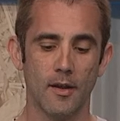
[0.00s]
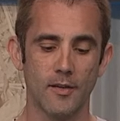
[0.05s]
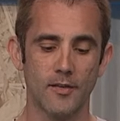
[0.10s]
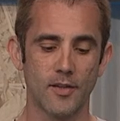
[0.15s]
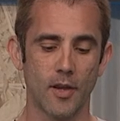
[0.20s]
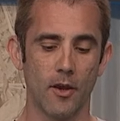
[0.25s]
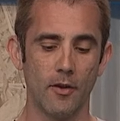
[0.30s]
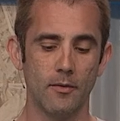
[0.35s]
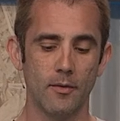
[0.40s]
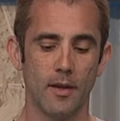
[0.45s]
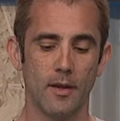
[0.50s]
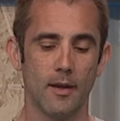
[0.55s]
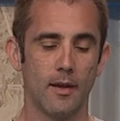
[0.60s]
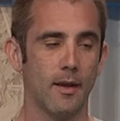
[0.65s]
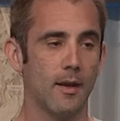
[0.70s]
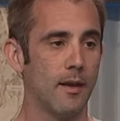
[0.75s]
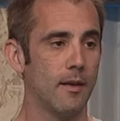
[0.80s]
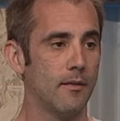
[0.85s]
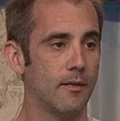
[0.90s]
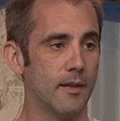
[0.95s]
So
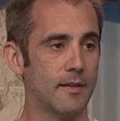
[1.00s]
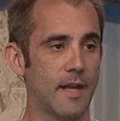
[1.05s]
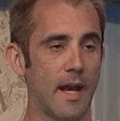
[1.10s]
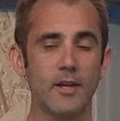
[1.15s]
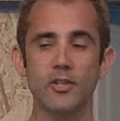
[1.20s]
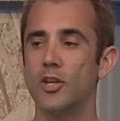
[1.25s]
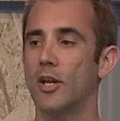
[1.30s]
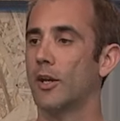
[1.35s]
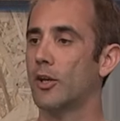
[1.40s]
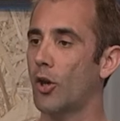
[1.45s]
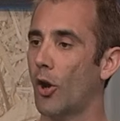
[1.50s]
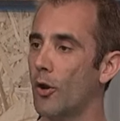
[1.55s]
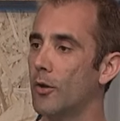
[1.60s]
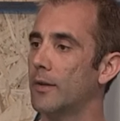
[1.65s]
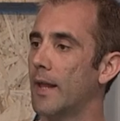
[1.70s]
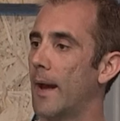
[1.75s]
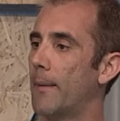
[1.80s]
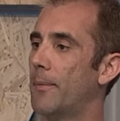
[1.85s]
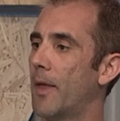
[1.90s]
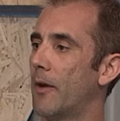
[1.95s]
there's actually a
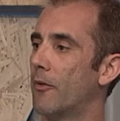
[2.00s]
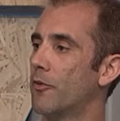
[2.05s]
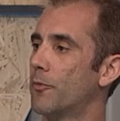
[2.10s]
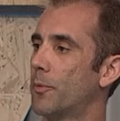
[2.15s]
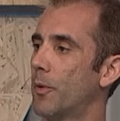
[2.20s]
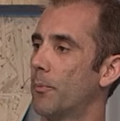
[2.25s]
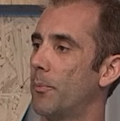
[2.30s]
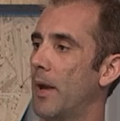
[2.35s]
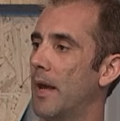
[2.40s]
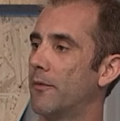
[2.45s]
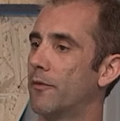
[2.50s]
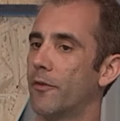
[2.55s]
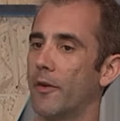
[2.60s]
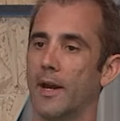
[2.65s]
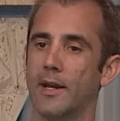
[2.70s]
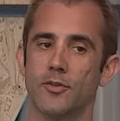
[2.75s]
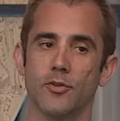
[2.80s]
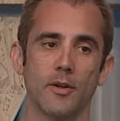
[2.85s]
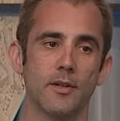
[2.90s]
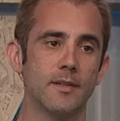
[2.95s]
code lab that we've prepared for
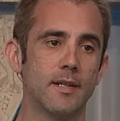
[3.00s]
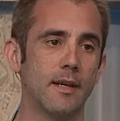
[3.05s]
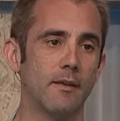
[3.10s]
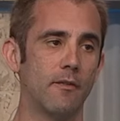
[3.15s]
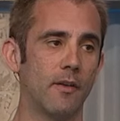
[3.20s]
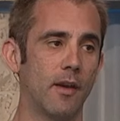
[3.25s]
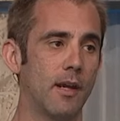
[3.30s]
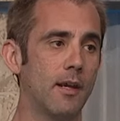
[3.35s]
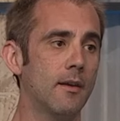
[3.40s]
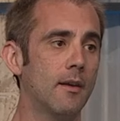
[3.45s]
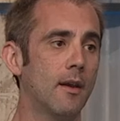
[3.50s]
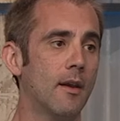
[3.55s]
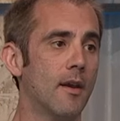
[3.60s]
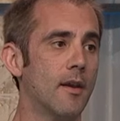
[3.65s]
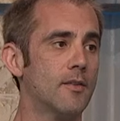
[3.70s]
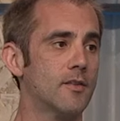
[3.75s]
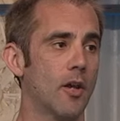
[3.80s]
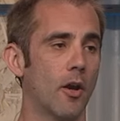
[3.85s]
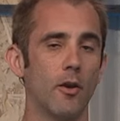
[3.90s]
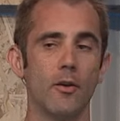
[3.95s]
Android TV.
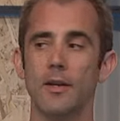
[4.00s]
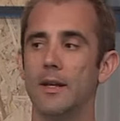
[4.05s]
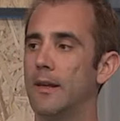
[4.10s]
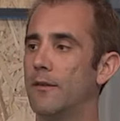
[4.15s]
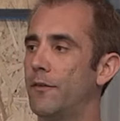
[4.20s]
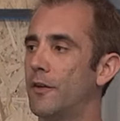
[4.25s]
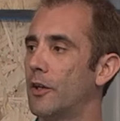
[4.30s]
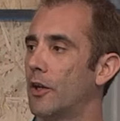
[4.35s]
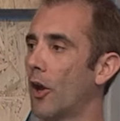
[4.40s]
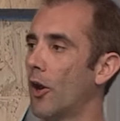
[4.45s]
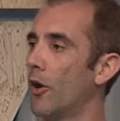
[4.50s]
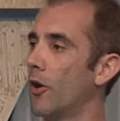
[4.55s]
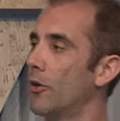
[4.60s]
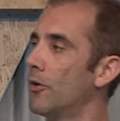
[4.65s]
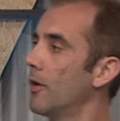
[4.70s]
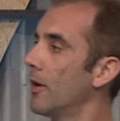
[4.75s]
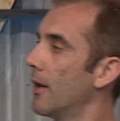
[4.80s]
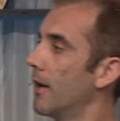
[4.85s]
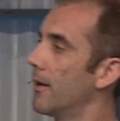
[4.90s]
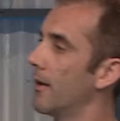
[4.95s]
So if you
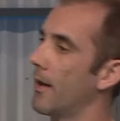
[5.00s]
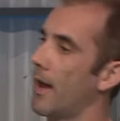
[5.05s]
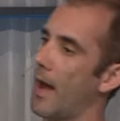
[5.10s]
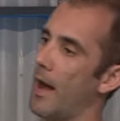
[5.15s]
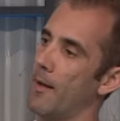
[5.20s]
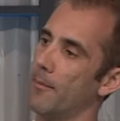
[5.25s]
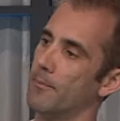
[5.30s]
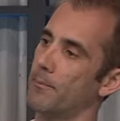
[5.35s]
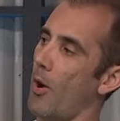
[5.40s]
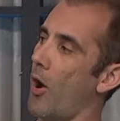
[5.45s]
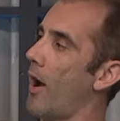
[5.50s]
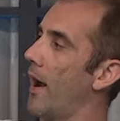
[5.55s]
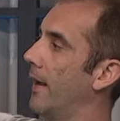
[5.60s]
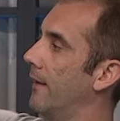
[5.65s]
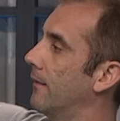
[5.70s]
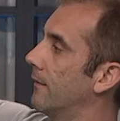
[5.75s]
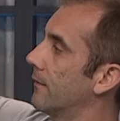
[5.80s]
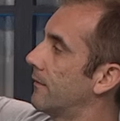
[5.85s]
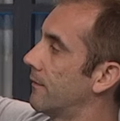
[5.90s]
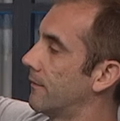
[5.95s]
go
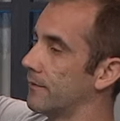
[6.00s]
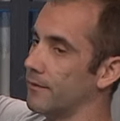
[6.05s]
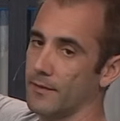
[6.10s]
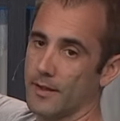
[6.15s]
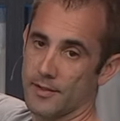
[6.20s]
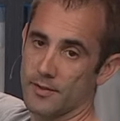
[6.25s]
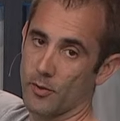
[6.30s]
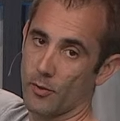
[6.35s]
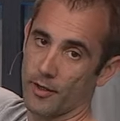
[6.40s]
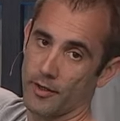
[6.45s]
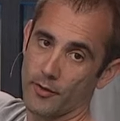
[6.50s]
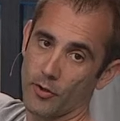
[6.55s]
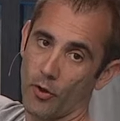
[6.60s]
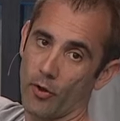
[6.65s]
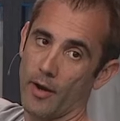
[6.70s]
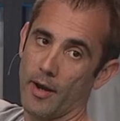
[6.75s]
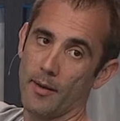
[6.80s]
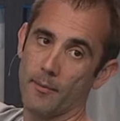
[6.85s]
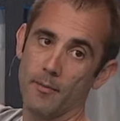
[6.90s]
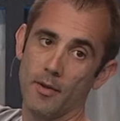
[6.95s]
behind this
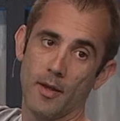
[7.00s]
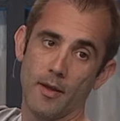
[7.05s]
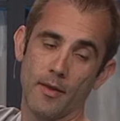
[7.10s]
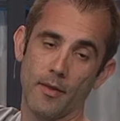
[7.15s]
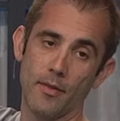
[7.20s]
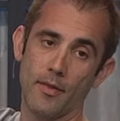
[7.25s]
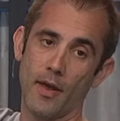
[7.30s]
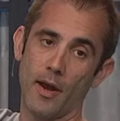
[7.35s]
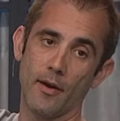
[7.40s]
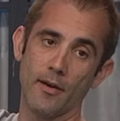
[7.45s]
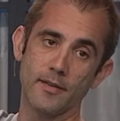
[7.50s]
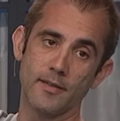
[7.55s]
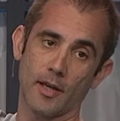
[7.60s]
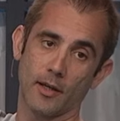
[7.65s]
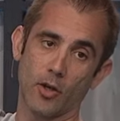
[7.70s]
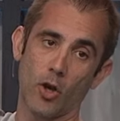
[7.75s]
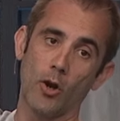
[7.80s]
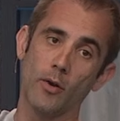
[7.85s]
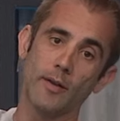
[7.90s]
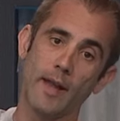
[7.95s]
auditorium, there is
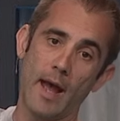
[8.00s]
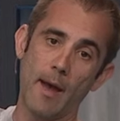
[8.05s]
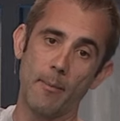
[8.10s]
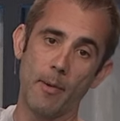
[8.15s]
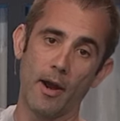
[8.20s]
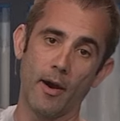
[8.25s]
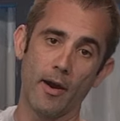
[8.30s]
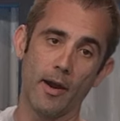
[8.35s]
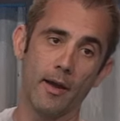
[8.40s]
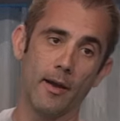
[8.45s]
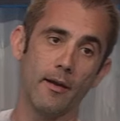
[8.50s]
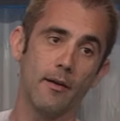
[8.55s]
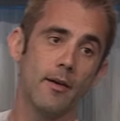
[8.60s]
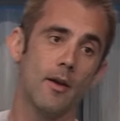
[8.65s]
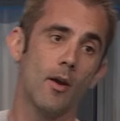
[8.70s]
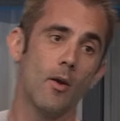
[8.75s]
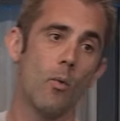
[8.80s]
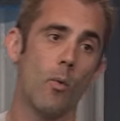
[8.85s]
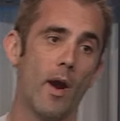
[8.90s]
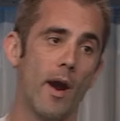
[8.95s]
a code lab area
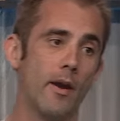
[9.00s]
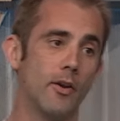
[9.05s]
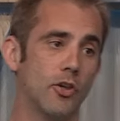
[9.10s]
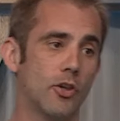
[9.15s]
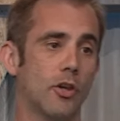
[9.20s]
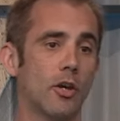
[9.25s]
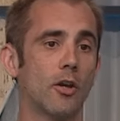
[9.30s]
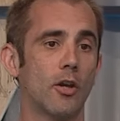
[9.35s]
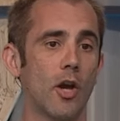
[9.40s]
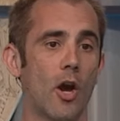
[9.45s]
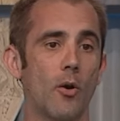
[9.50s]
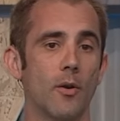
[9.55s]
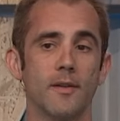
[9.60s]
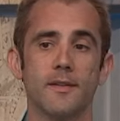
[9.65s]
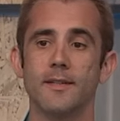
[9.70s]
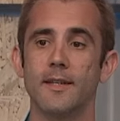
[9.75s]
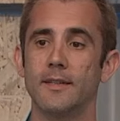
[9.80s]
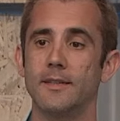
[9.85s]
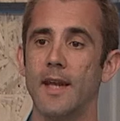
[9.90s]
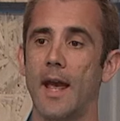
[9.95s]
where you can go
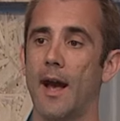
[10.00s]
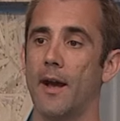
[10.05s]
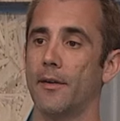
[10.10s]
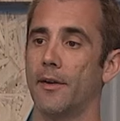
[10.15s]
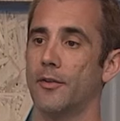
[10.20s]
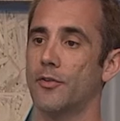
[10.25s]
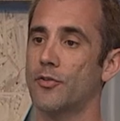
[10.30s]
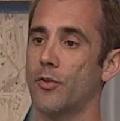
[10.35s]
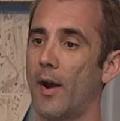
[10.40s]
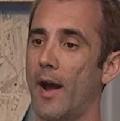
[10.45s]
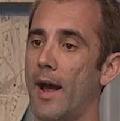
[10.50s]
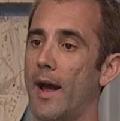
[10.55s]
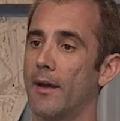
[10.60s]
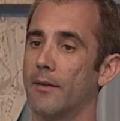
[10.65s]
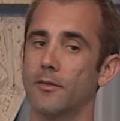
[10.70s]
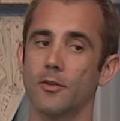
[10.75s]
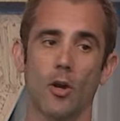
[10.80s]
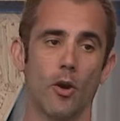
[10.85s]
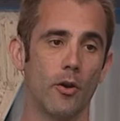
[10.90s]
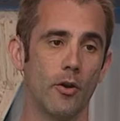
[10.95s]
and sit down and try
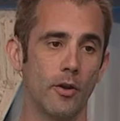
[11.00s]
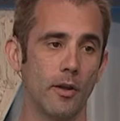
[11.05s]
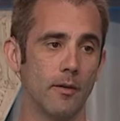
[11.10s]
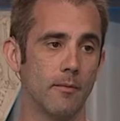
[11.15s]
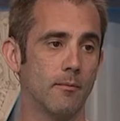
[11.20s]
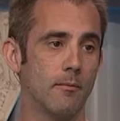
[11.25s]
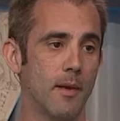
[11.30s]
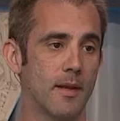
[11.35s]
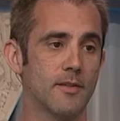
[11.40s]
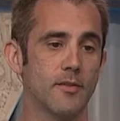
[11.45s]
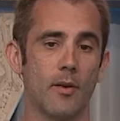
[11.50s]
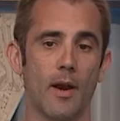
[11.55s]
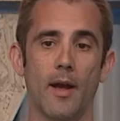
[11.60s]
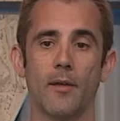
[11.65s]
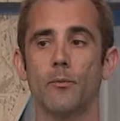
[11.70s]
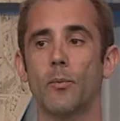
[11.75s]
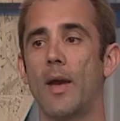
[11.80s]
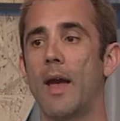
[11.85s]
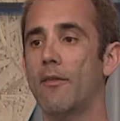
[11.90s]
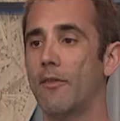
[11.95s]
out code and mess
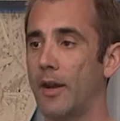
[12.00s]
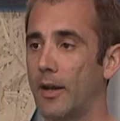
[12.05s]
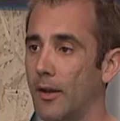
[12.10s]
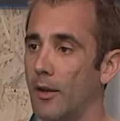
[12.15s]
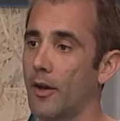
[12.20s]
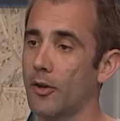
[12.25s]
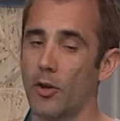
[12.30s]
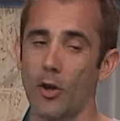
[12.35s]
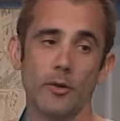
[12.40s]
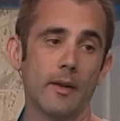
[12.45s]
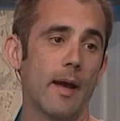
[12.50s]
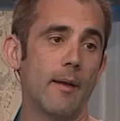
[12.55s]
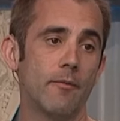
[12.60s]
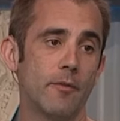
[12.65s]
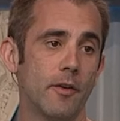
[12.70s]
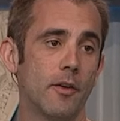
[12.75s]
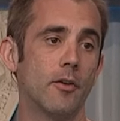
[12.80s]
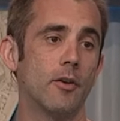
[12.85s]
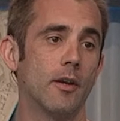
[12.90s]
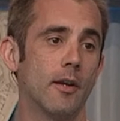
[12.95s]
around. We have a code lab
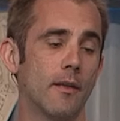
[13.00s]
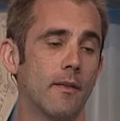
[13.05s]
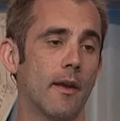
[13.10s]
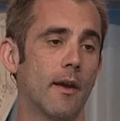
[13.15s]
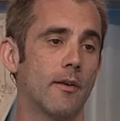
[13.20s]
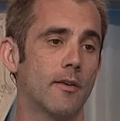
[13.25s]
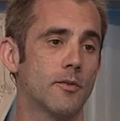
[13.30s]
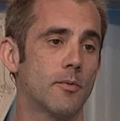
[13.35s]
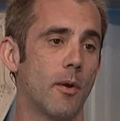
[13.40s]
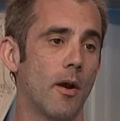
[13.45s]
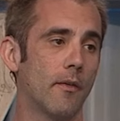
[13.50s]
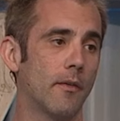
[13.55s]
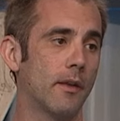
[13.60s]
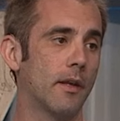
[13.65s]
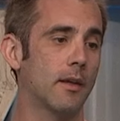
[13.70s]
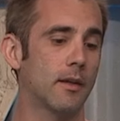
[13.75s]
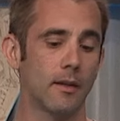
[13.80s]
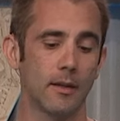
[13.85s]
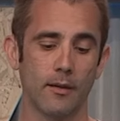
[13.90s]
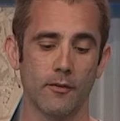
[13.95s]
for Unity there as well
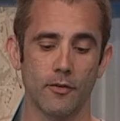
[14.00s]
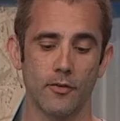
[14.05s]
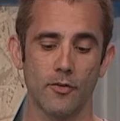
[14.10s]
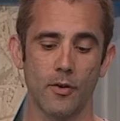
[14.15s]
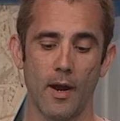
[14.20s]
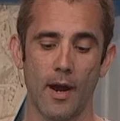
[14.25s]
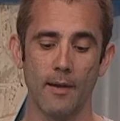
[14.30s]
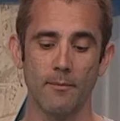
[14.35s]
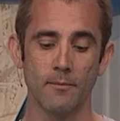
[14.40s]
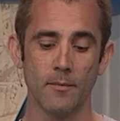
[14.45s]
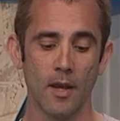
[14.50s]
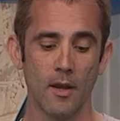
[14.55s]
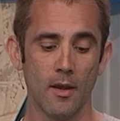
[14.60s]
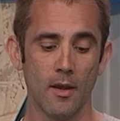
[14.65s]
that you can give a try.